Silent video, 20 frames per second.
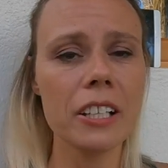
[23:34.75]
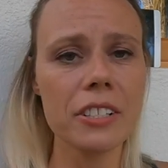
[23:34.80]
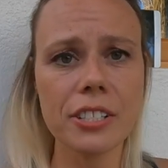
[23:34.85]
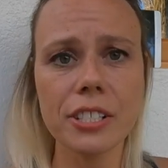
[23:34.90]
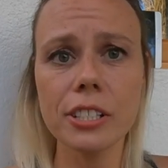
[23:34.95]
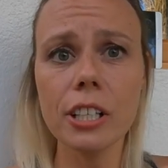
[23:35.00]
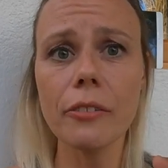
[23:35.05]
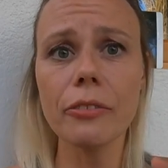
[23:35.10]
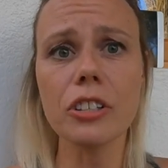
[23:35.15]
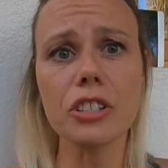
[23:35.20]

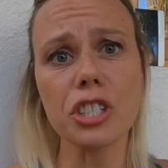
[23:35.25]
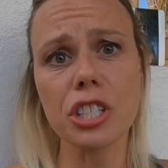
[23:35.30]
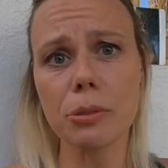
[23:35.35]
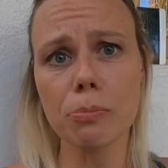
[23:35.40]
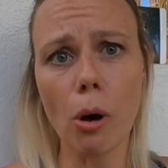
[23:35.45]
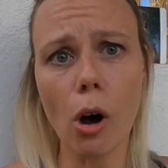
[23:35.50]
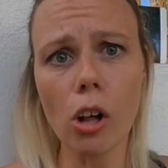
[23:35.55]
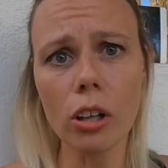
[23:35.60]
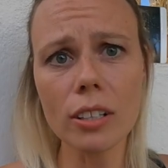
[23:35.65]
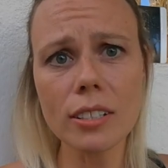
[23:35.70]
It's not the
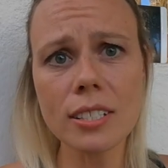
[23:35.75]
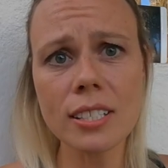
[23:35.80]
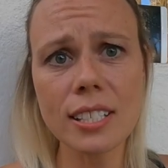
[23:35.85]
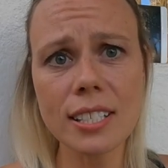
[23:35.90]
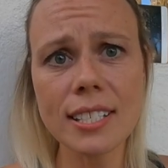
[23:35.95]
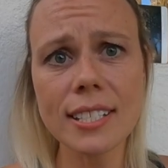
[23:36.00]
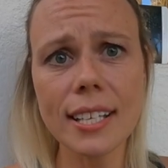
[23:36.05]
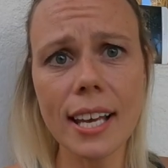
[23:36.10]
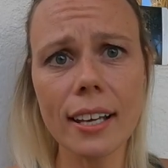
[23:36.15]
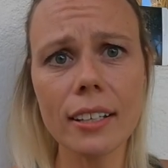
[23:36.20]

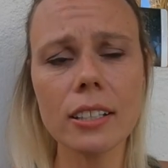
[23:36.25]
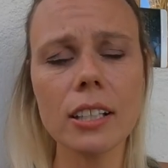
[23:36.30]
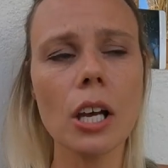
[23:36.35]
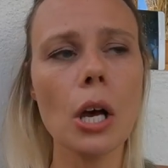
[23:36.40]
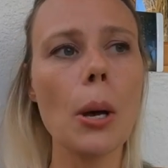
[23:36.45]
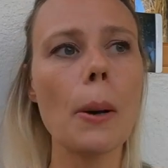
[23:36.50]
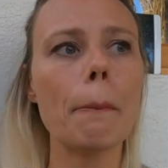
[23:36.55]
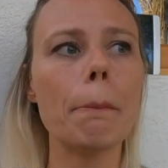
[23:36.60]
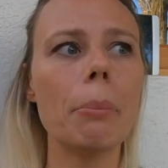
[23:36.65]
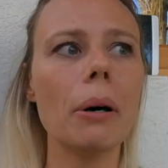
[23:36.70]
smallest set,
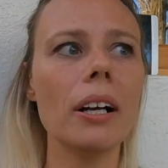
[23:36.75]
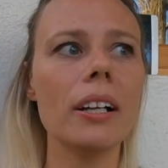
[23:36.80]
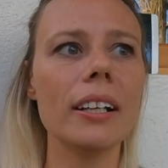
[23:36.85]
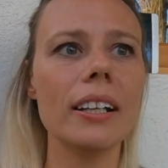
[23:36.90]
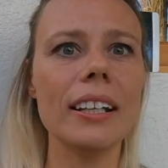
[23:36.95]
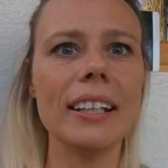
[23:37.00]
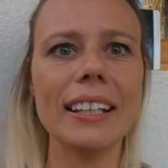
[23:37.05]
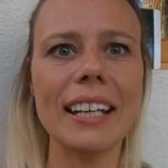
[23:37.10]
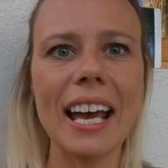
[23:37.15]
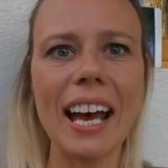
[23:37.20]
but
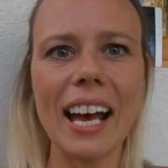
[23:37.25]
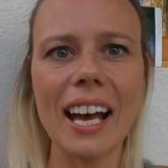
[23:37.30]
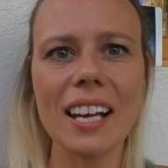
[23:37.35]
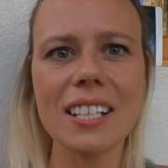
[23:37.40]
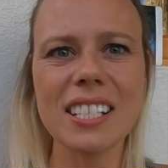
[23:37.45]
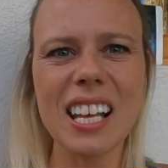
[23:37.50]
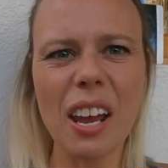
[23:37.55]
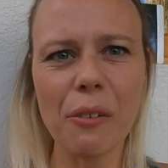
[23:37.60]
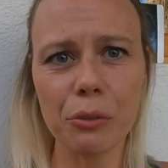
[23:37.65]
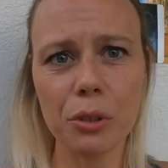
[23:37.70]
it
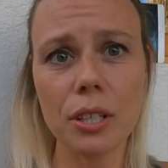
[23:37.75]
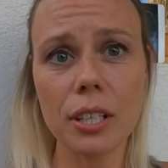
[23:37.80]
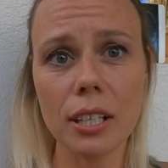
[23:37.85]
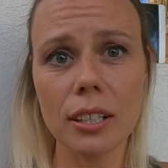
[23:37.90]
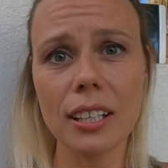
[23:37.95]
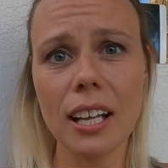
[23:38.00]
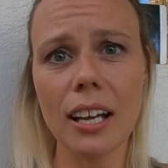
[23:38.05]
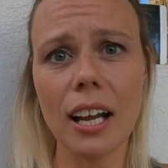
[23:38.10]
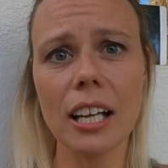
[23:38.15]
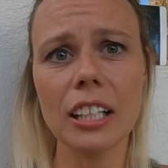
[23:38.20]
has
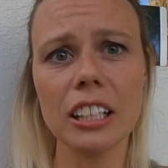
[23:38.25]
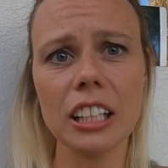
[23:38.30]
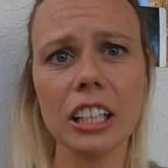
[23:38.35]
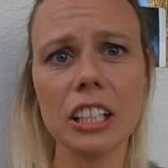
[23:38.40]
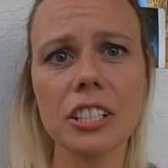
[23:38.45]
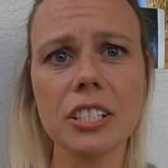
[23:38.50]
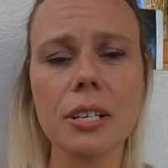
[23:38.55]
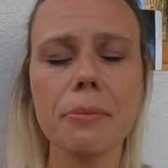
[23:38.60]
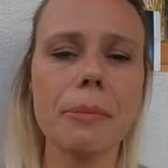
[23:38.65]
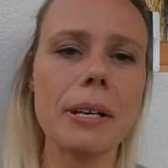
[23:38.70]
everything that I
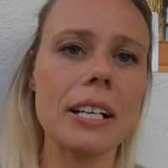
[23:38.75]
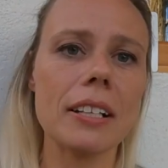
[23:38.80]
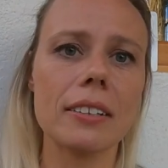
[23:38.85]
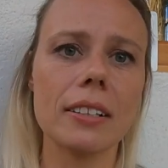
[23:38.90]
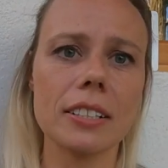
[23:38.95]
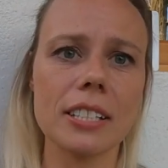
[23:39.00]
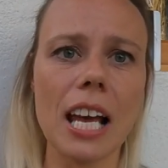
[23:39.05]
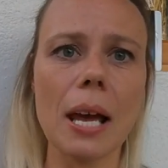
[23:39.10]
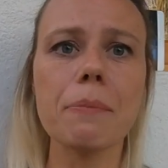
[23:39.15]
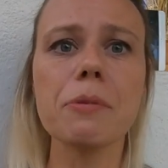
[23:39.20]
need to
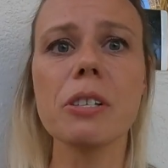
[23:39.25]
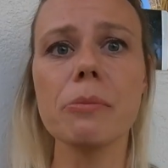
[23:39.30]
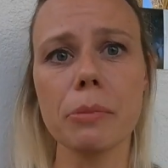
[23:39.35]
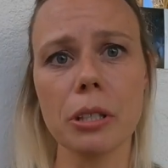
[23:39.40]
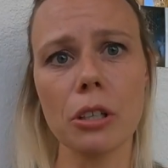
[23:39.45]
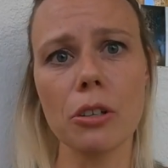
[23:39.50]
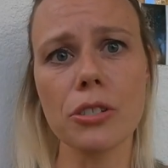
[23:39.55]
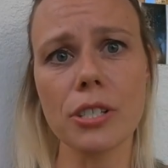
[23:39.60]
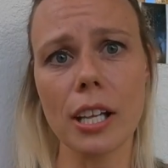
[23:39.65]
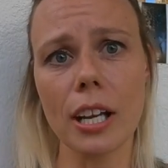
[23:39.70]
make the types of
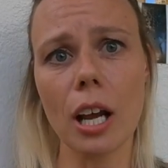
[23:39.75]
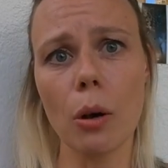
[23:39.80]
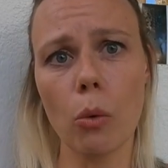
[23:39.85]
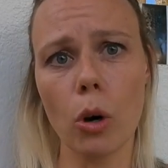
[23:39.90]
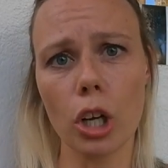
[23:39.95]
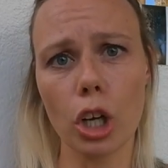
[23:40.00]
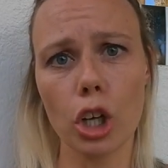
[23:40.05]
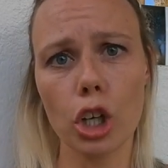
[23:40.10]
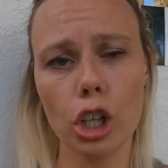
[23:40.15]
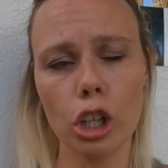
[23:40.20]
meals that I
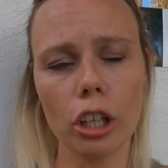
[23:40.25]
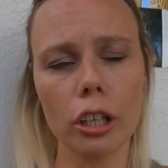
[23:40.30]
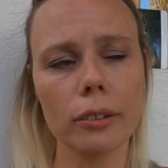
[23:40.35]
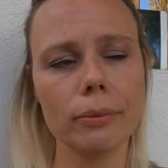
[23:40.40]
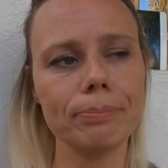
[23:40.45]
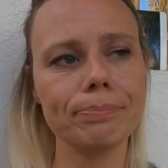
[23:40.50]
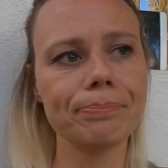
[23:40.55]
want to cook.